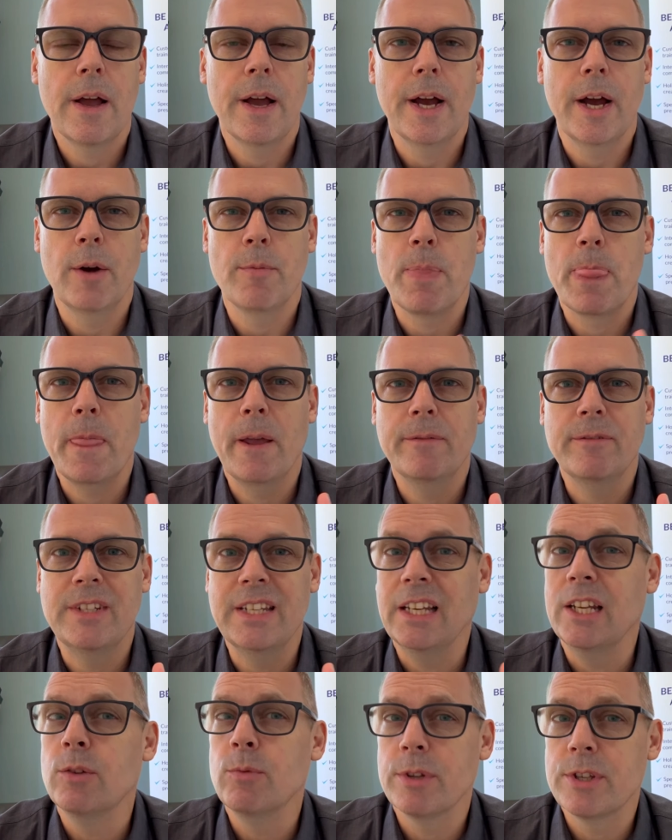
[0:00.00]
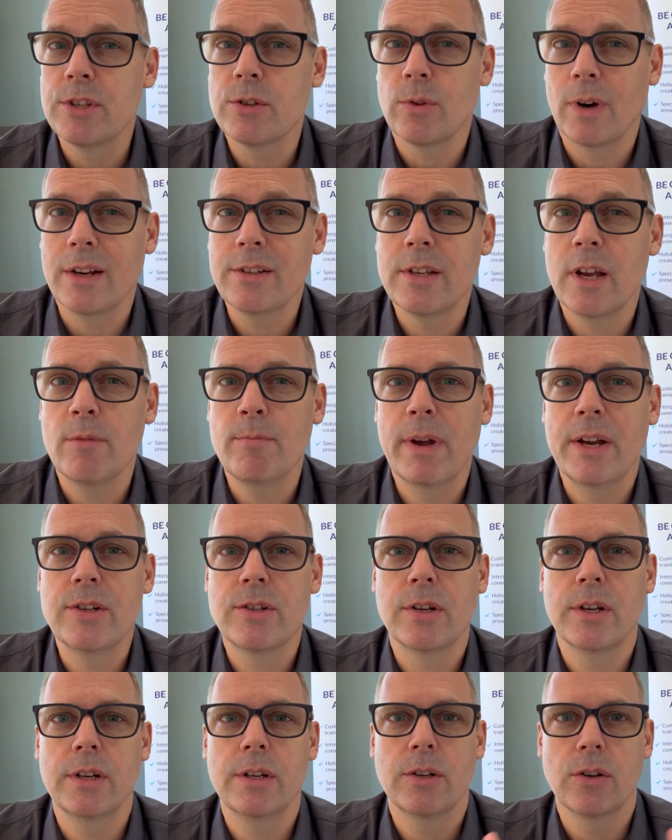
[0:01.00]
uh, dealing with stress i
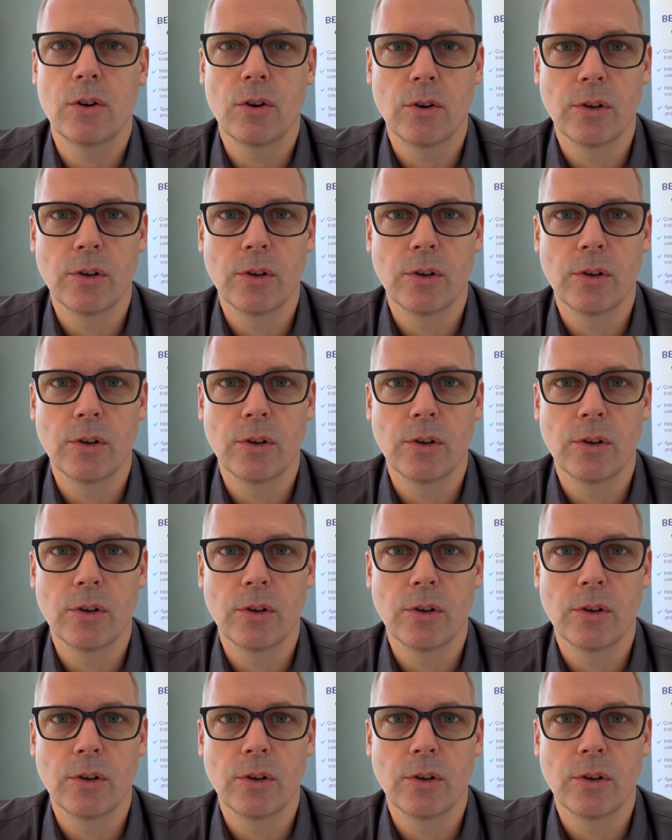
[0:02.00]
mentioned